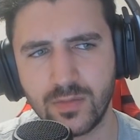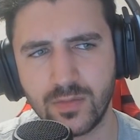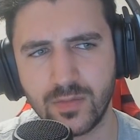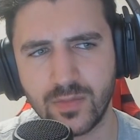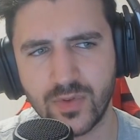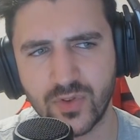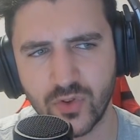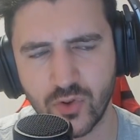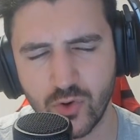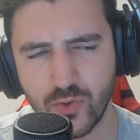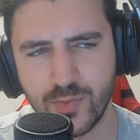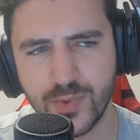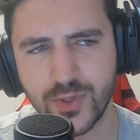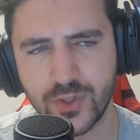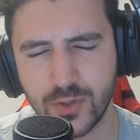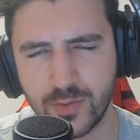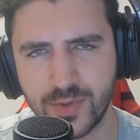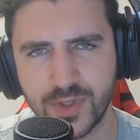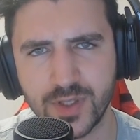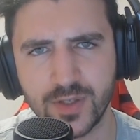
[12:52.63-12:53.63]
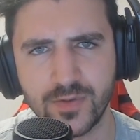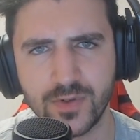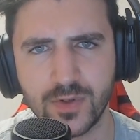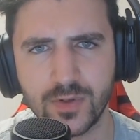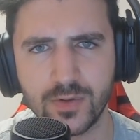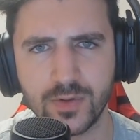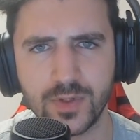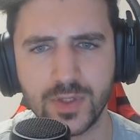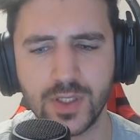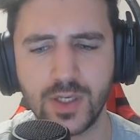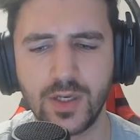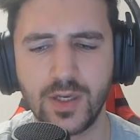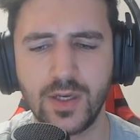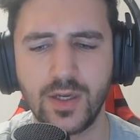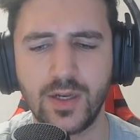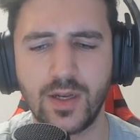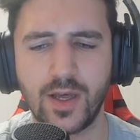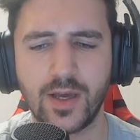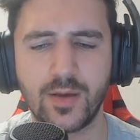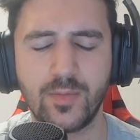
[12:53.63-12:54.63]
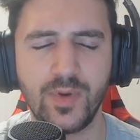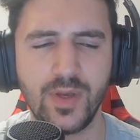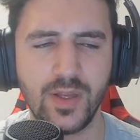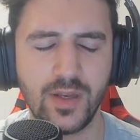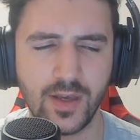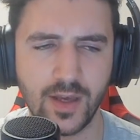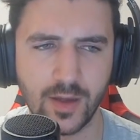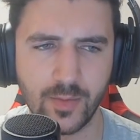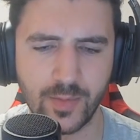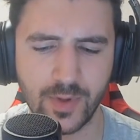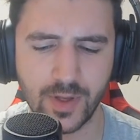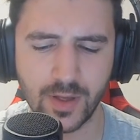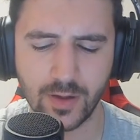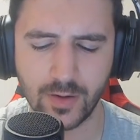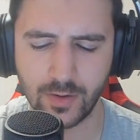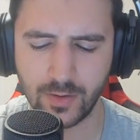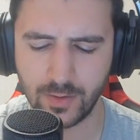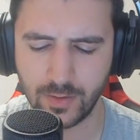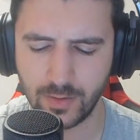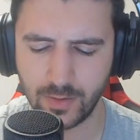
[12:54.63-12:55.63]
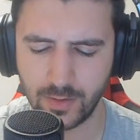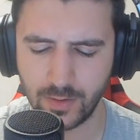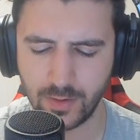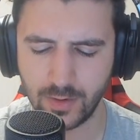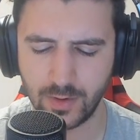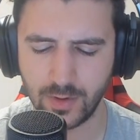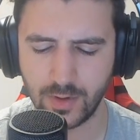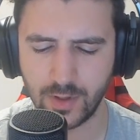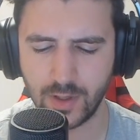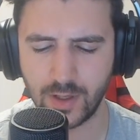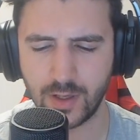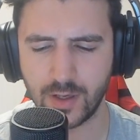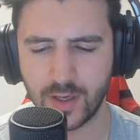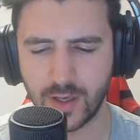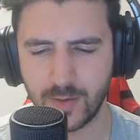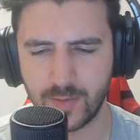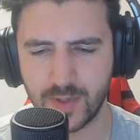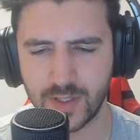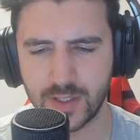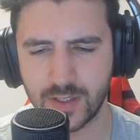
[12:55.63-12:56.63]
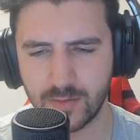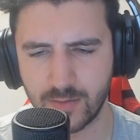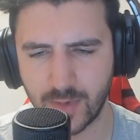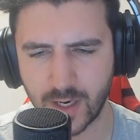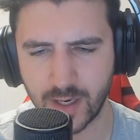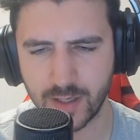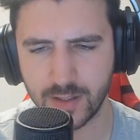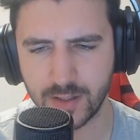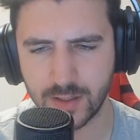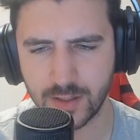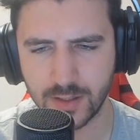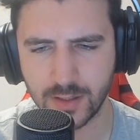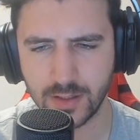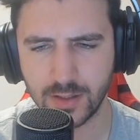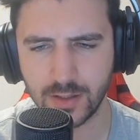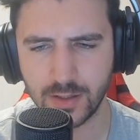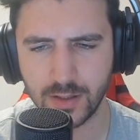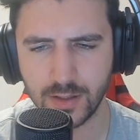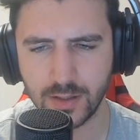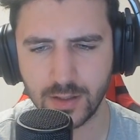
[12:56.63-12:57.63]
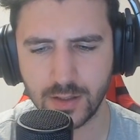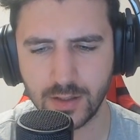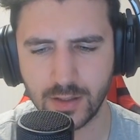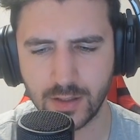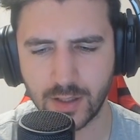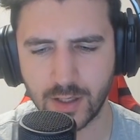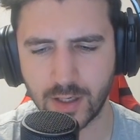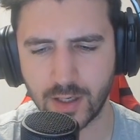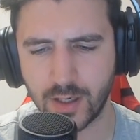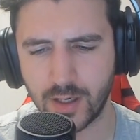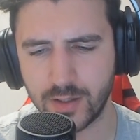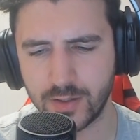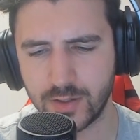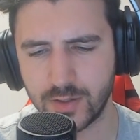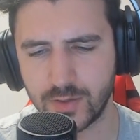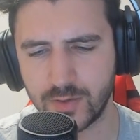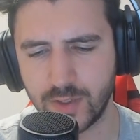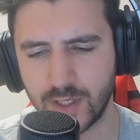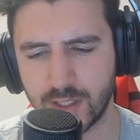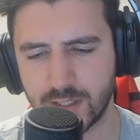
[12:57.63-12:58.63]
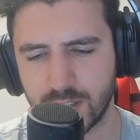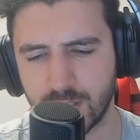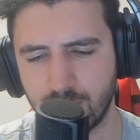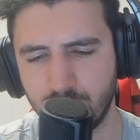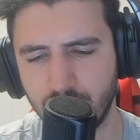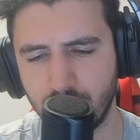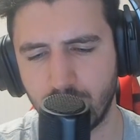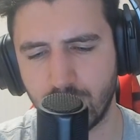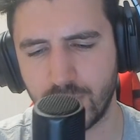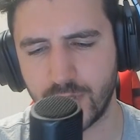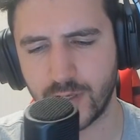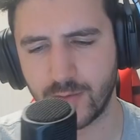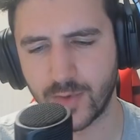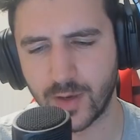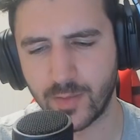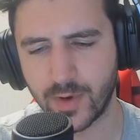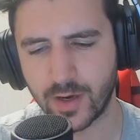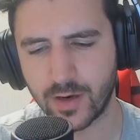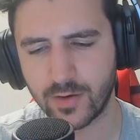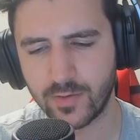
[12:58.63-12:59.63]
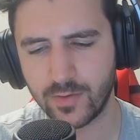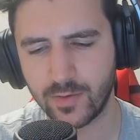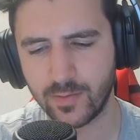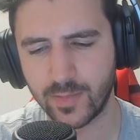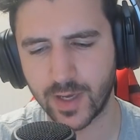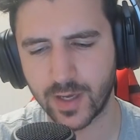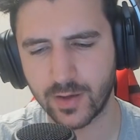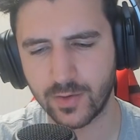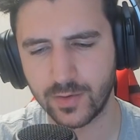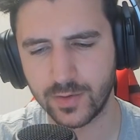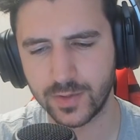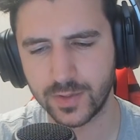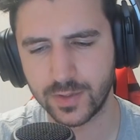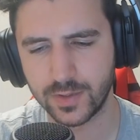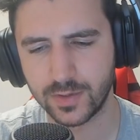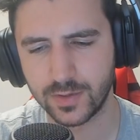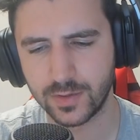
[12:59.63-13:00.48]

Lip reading: Super difficult. Like, beating LPL, keep this in mind. I just realized, am I holding my microphone backwards?